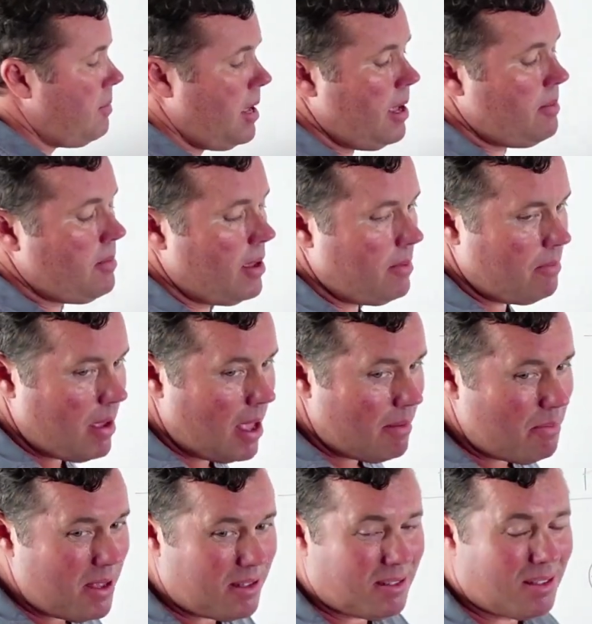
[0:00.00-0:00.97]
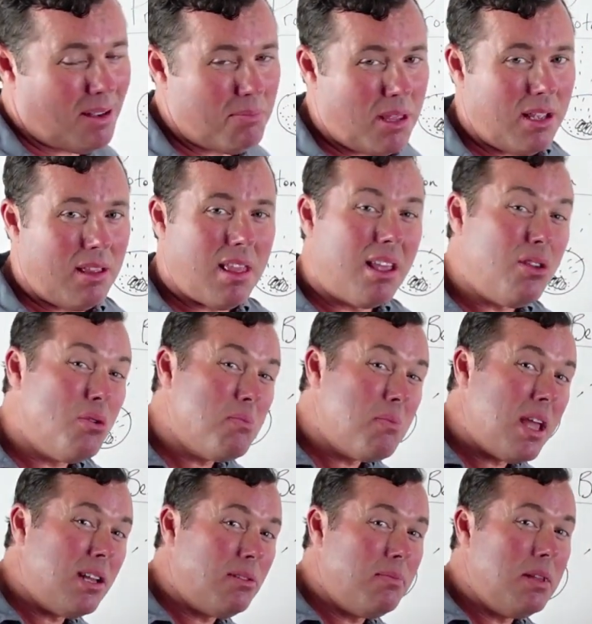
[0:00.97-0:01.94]
beam, it may be something that you
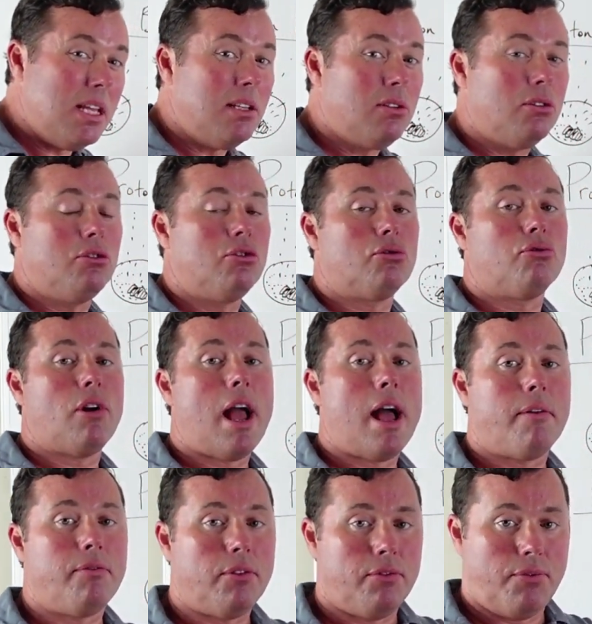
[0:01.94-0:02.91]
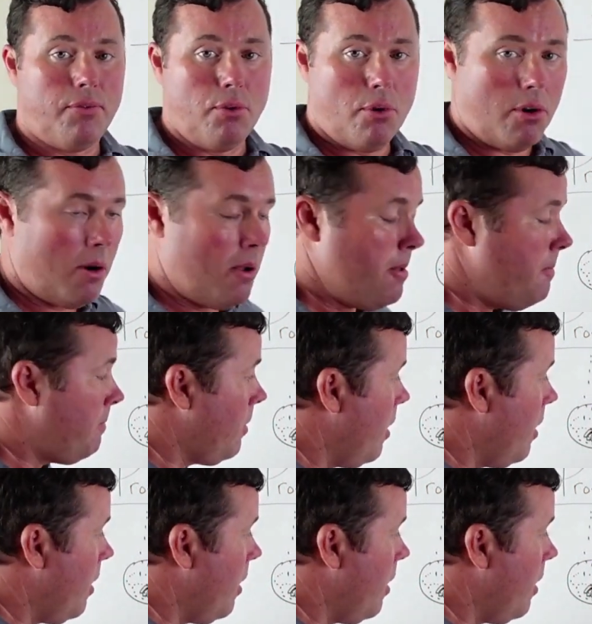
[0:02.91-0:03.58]
may need to travel for.